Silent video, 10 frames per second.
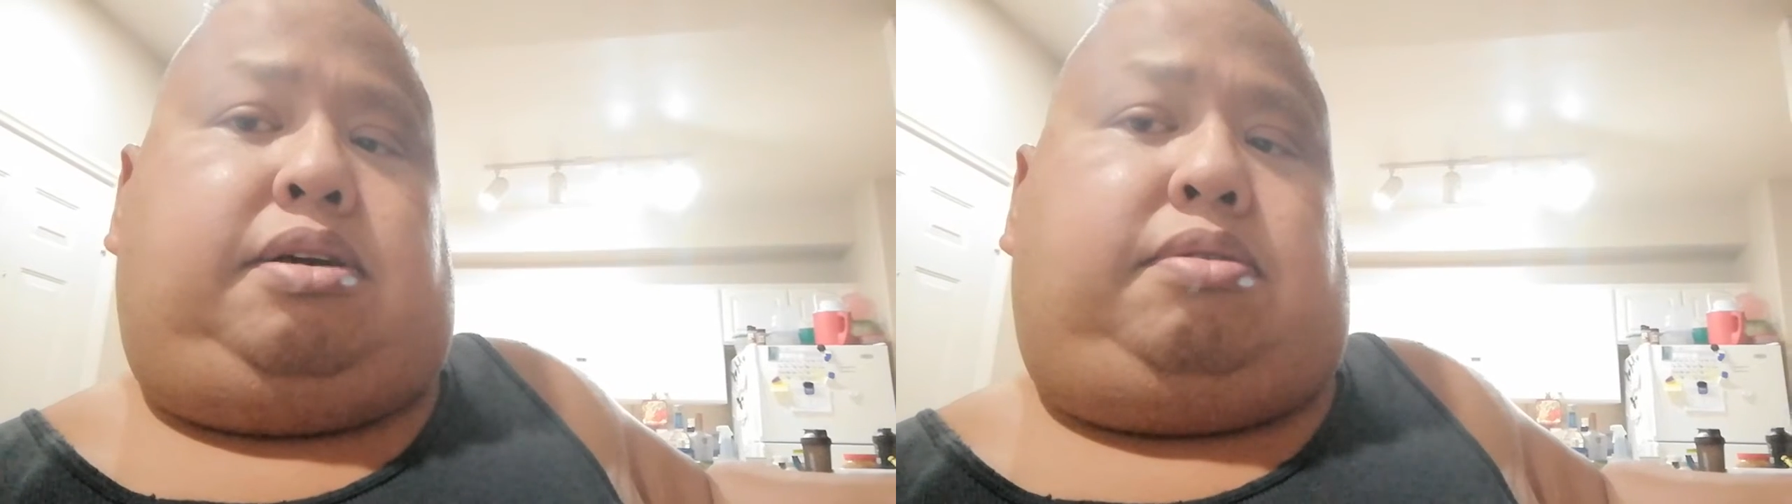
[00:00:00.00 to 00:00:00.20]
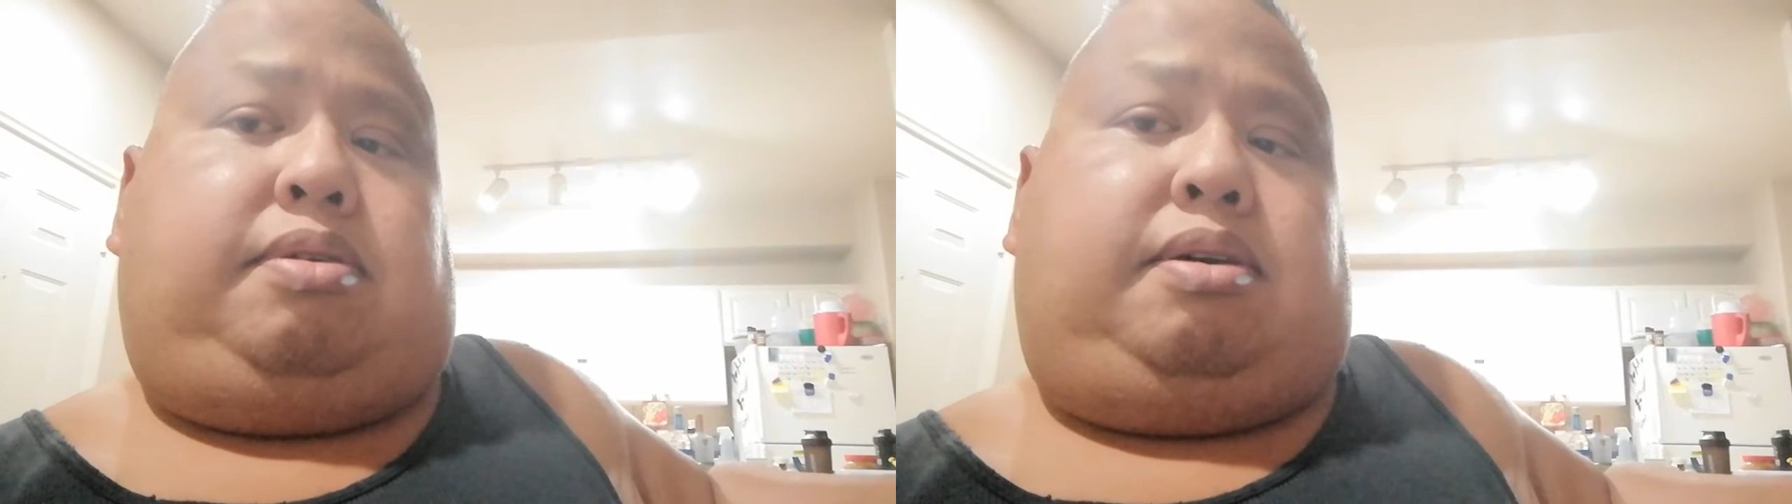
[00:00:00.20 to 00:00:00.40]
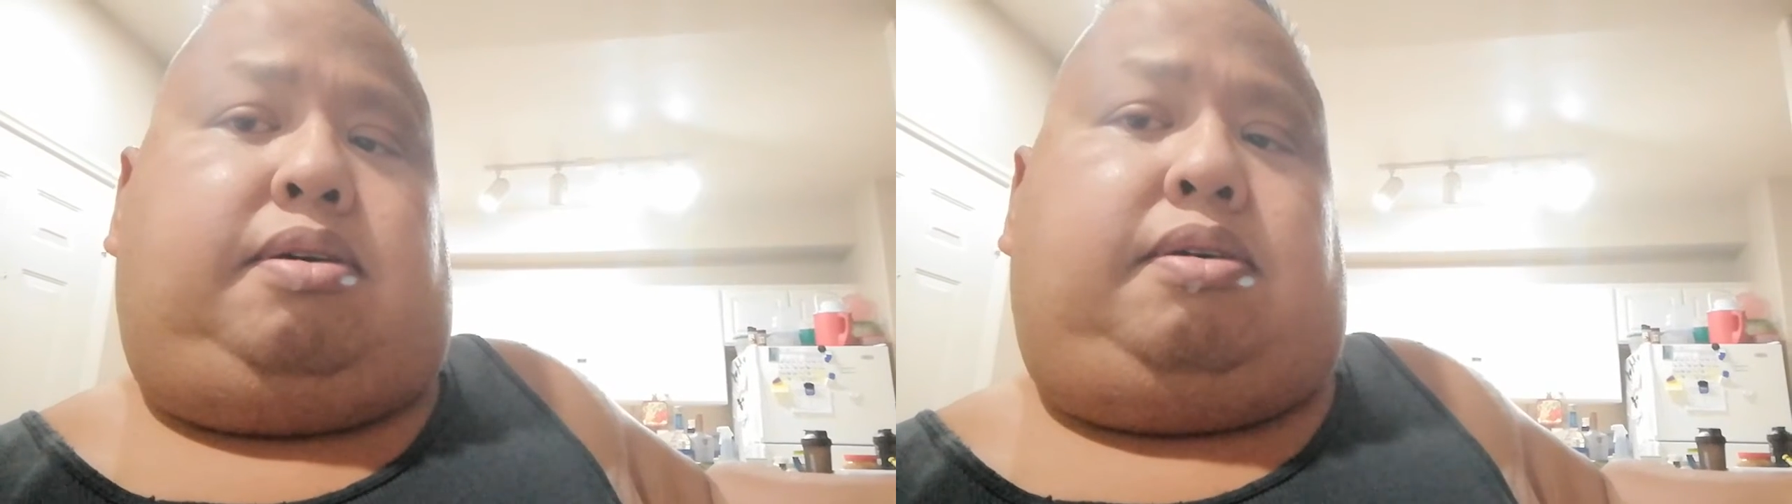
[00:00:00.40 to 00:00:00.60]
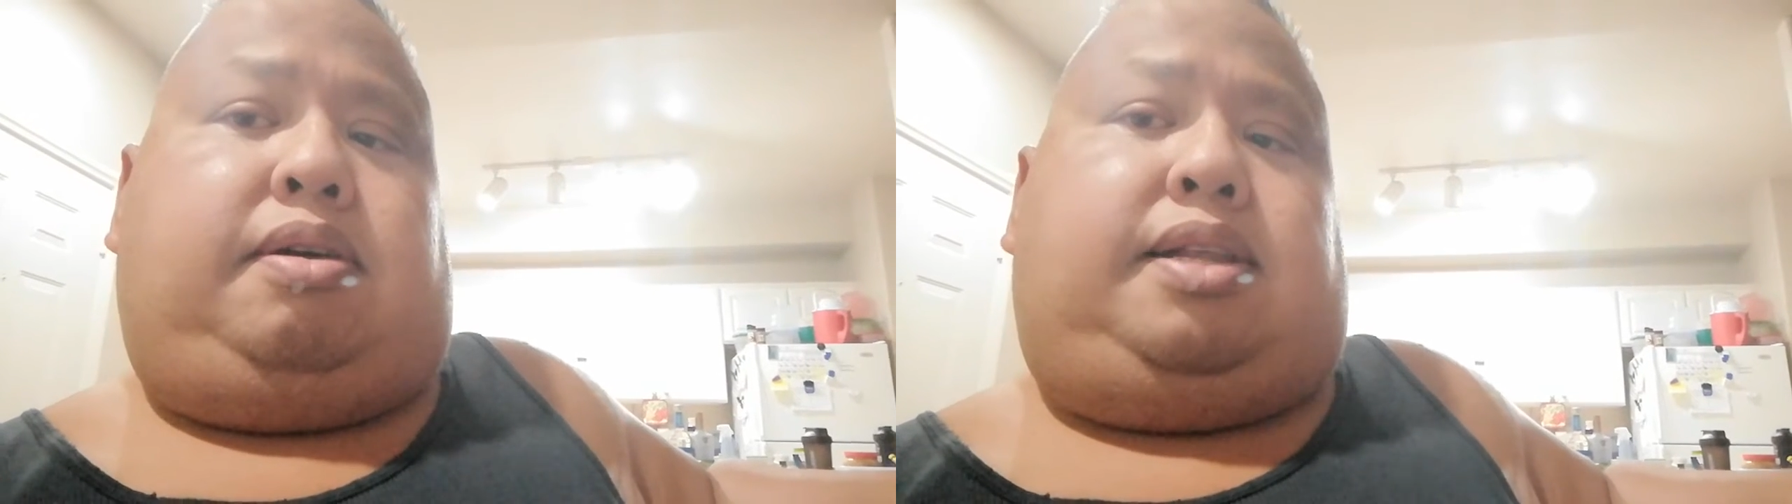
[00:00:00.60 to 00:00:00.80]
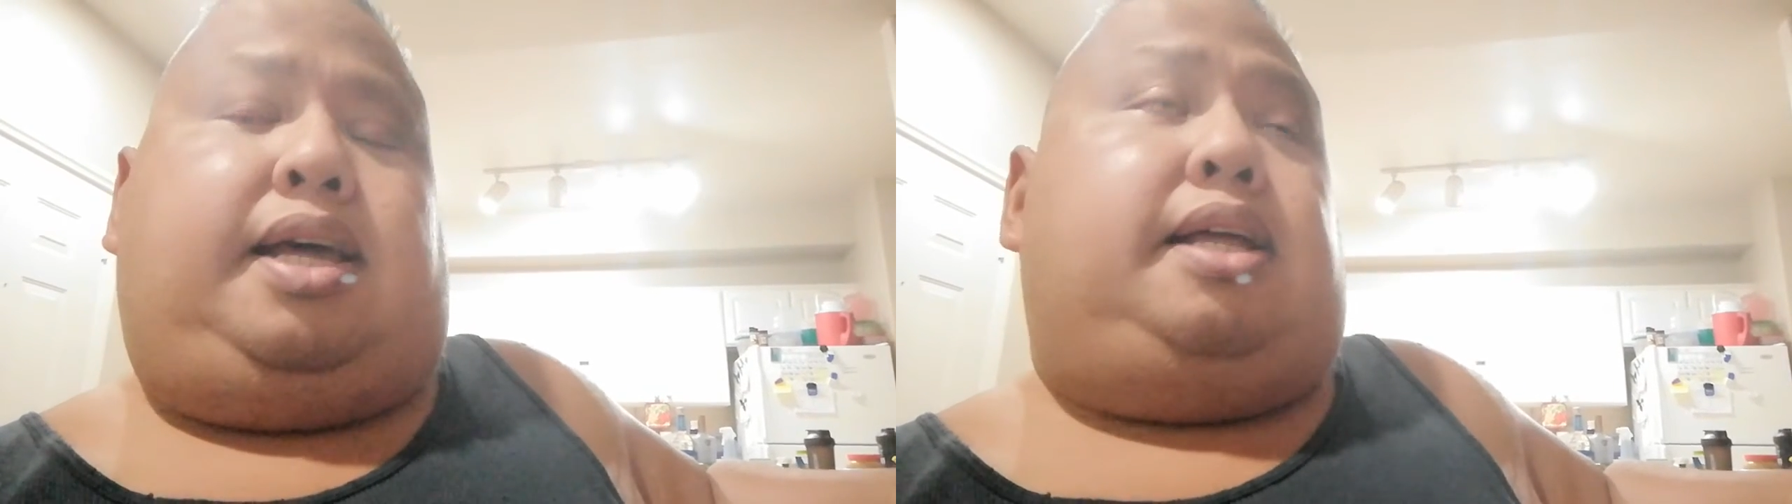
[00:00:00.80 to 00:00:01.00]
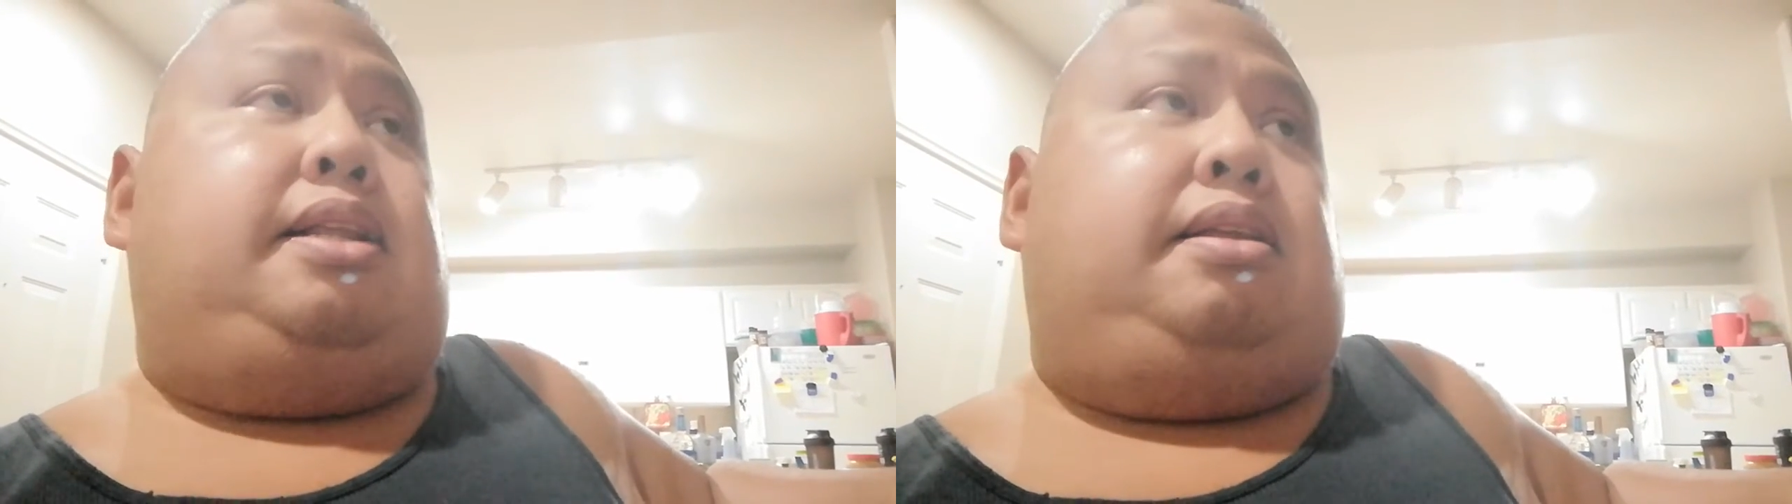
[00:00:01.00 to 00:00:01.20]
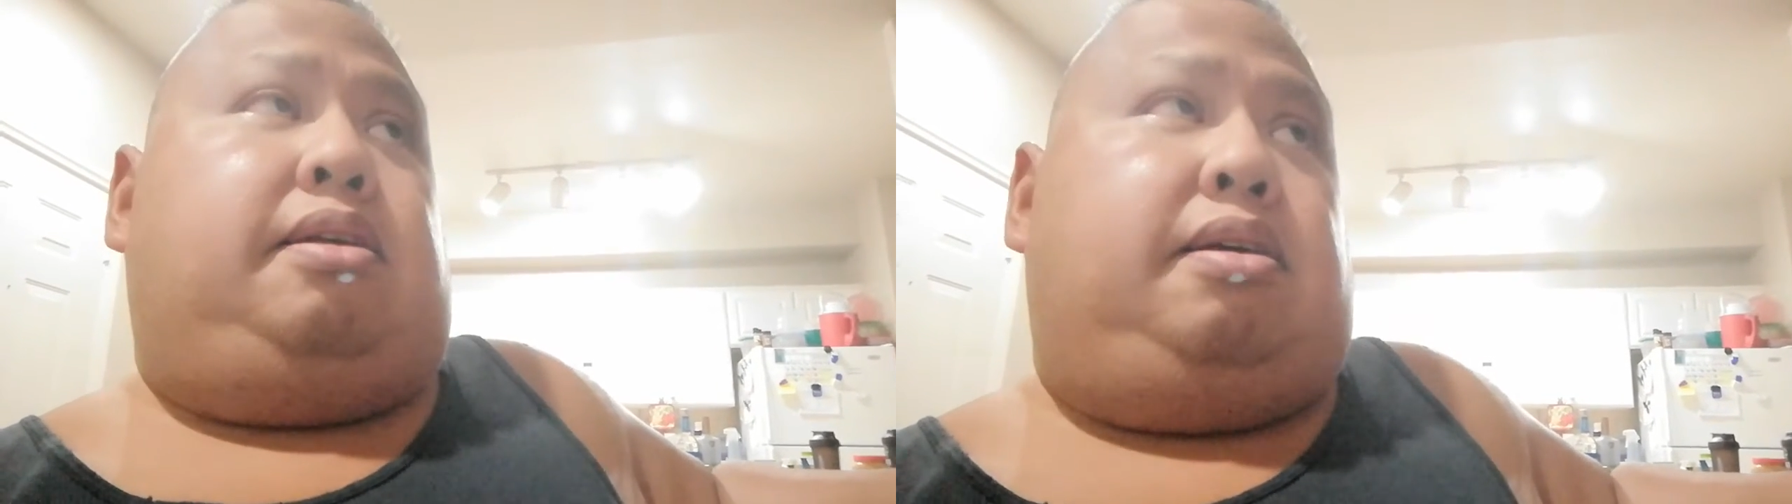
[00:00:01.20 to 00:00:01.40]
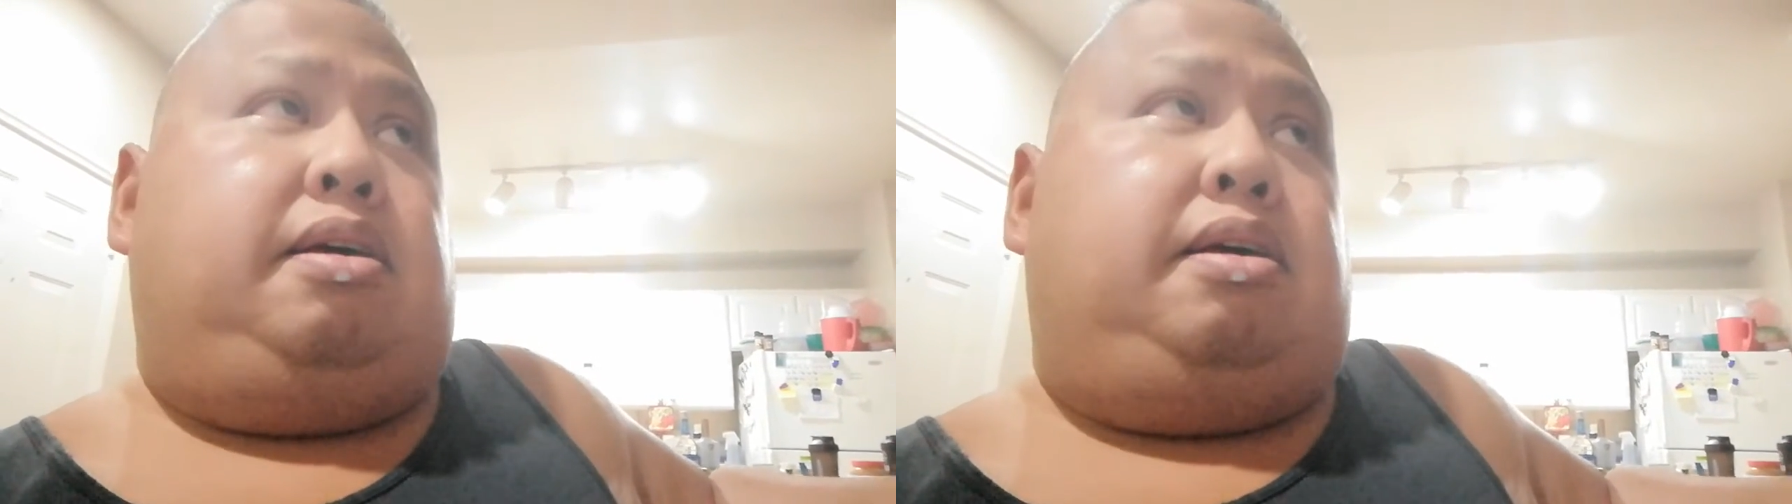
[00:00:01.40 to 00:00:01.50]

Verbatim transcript: know. Uh, then